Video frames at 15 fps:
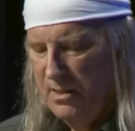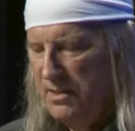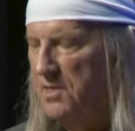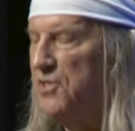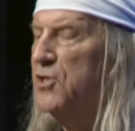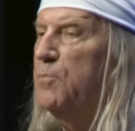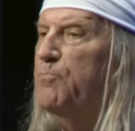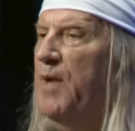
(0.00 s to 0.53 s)

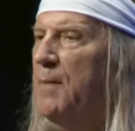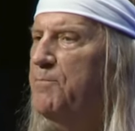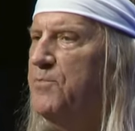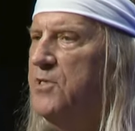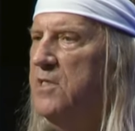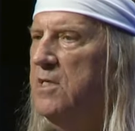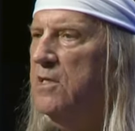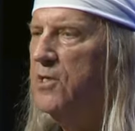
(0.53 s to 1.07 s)

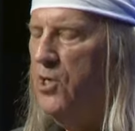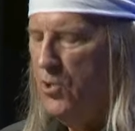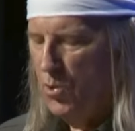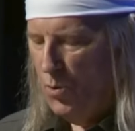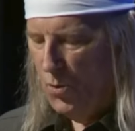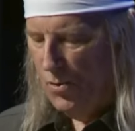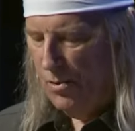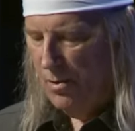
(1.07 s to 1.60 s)
dyspepsia
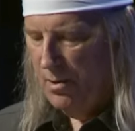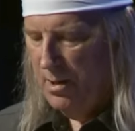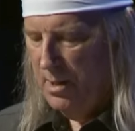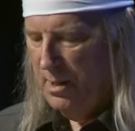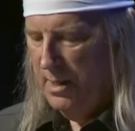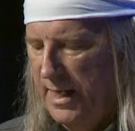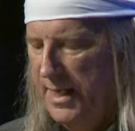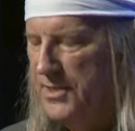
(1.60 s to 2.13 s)
cure,
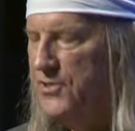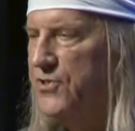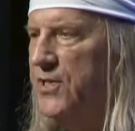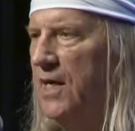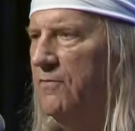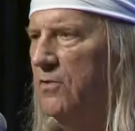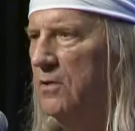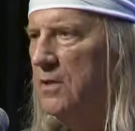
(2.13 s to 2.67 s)
and
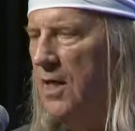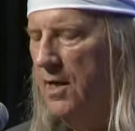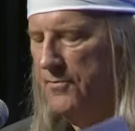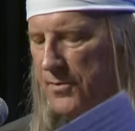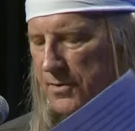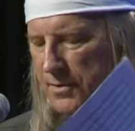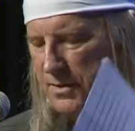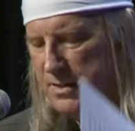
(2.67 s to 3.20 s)
several
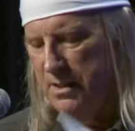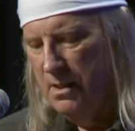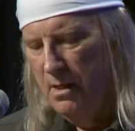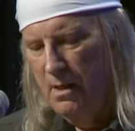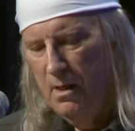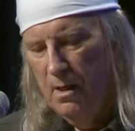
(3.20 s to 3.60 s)
others.